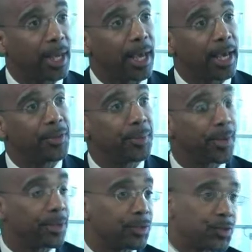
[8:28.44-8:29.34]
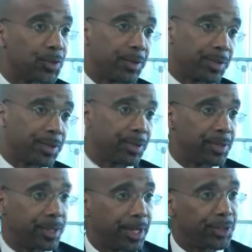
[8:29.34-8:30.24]
and the American Stroke
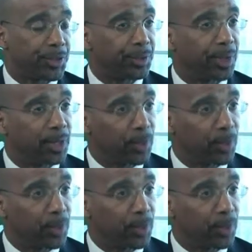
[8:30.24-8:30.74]
Association,